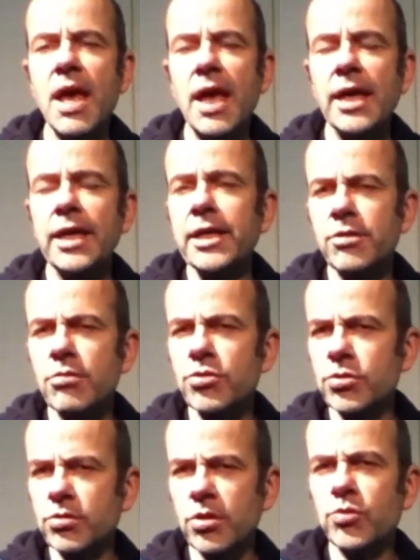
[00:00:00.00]
And you can
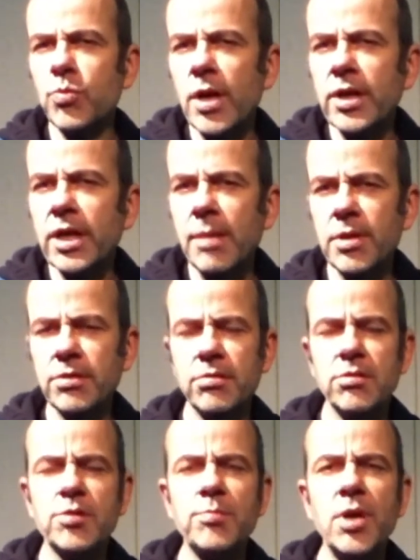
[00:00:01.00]
use just one cabinet
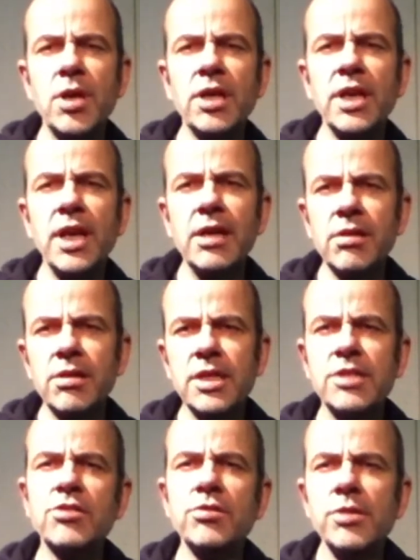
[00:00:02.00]
on a smaller gig or
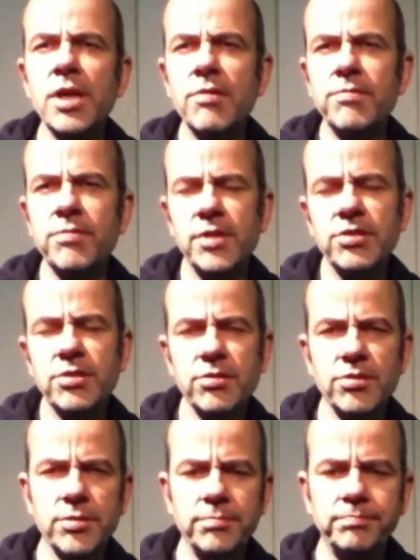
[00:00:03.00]
in the studio, for
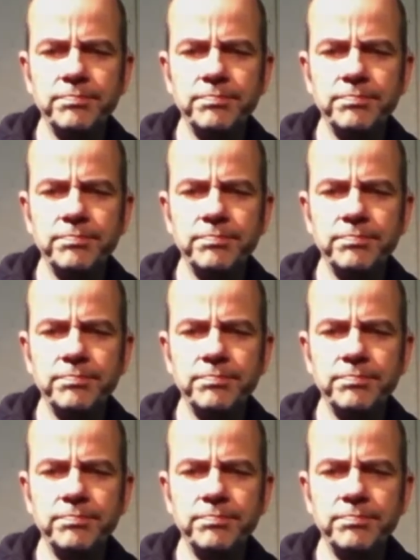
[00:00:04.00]
instance.